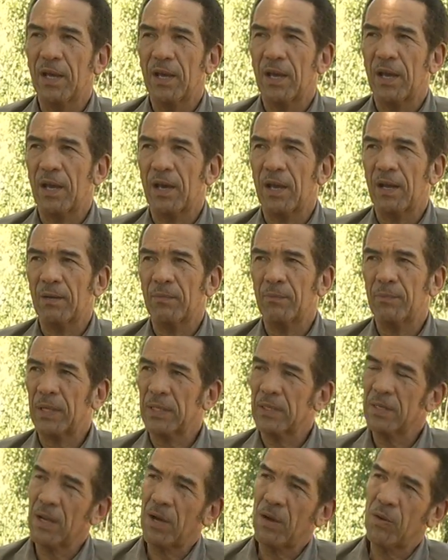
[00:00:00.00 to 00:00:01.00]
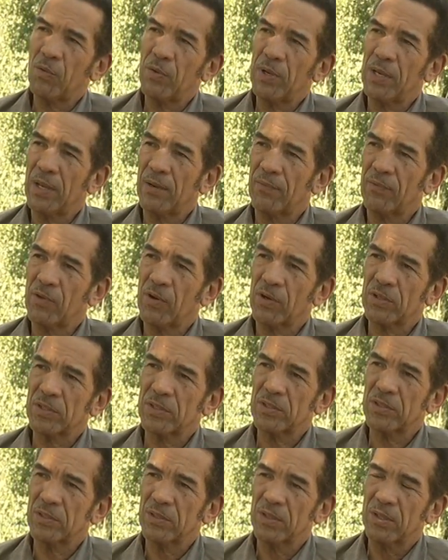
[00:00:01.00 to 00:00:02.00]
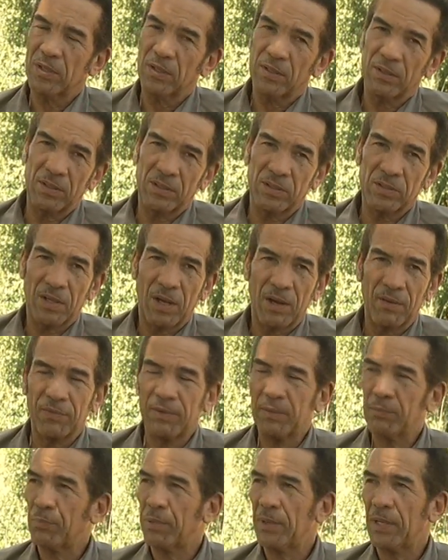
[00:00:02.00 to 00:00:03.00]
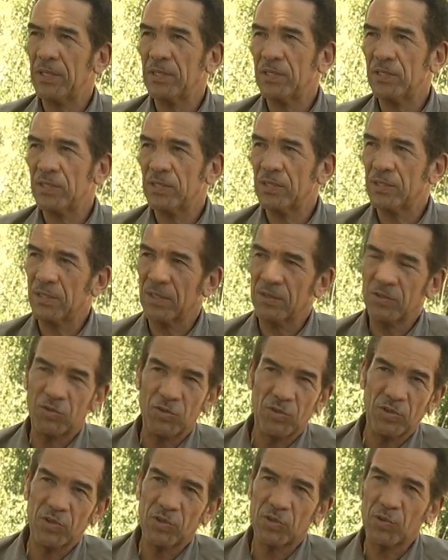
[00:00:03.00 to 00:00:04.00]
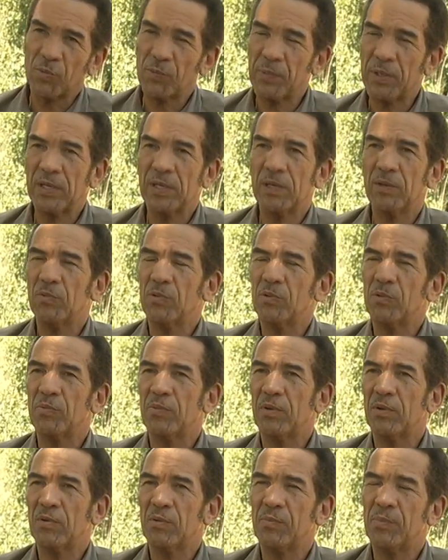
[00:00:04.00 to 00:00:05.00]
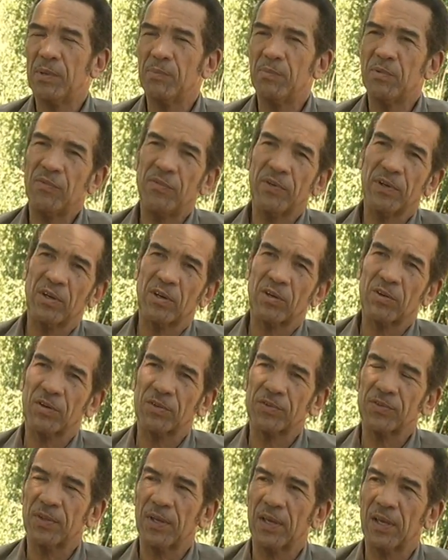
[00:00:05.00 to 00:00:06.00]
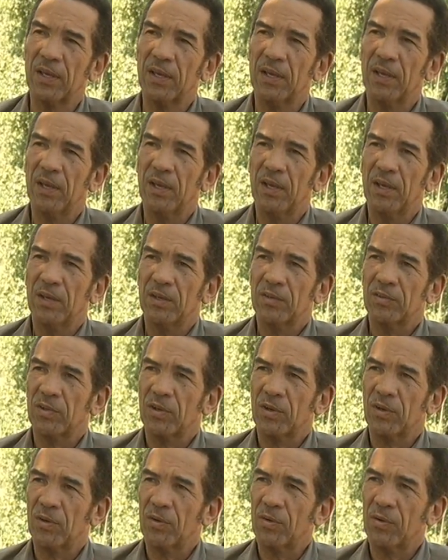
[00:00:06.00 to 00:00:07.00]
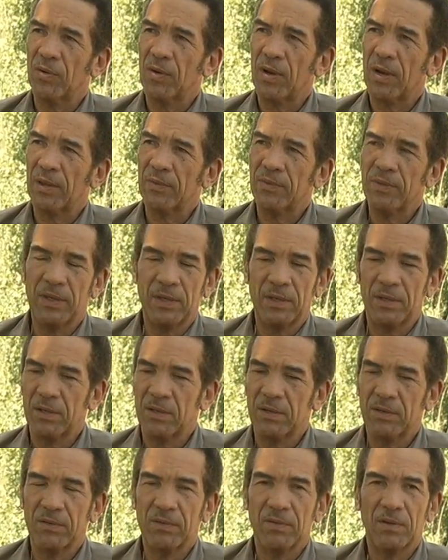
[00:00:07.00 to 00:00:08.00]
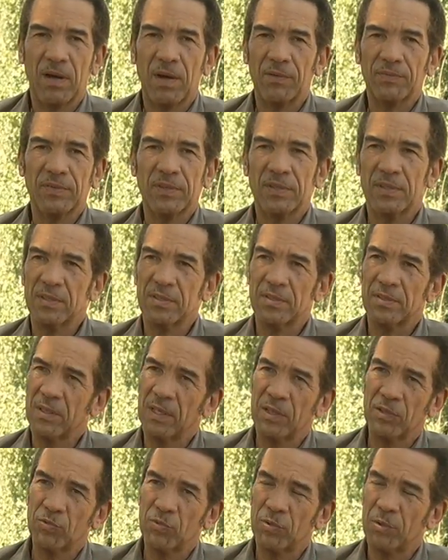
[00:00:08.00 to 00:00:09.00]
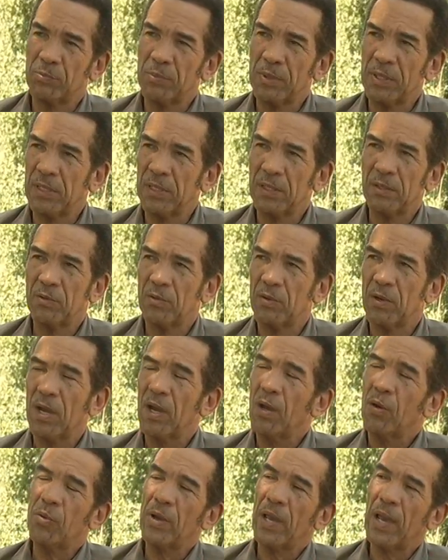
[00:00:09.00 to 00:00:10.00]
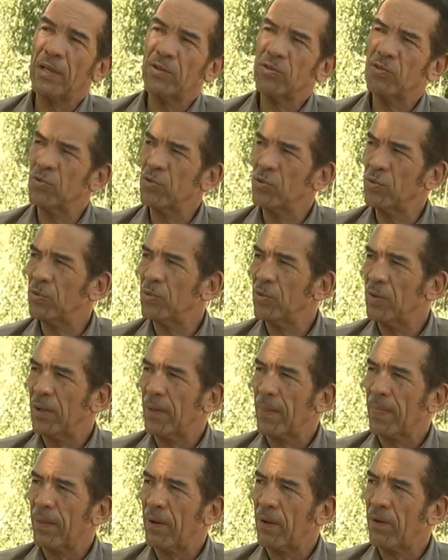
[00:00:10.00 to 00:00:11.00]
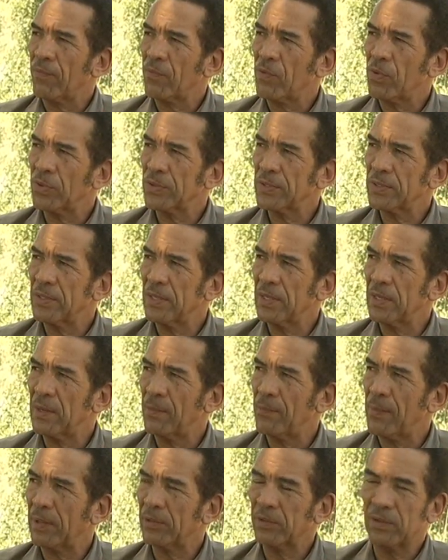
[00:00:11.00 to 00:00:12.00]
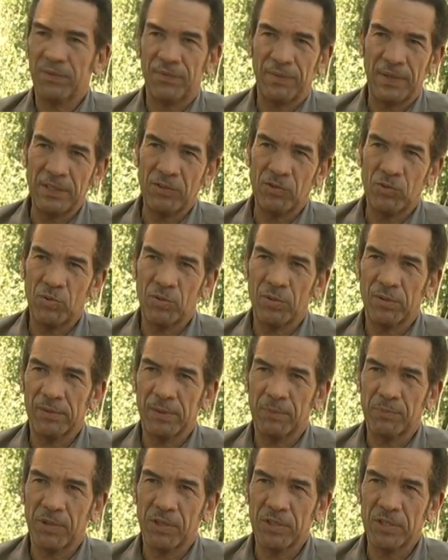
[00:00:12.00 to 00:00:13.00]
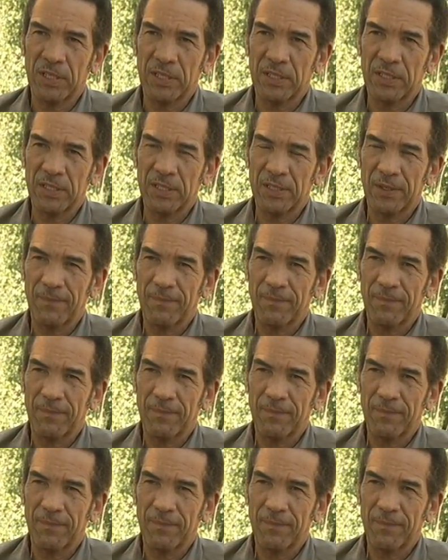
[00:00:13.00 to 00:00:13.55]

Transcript: Uh, but now we have got the staff in place. The students will be will be, will be moving across there. So I think after this, things will be. We had to, of course, think about the phase two of the project,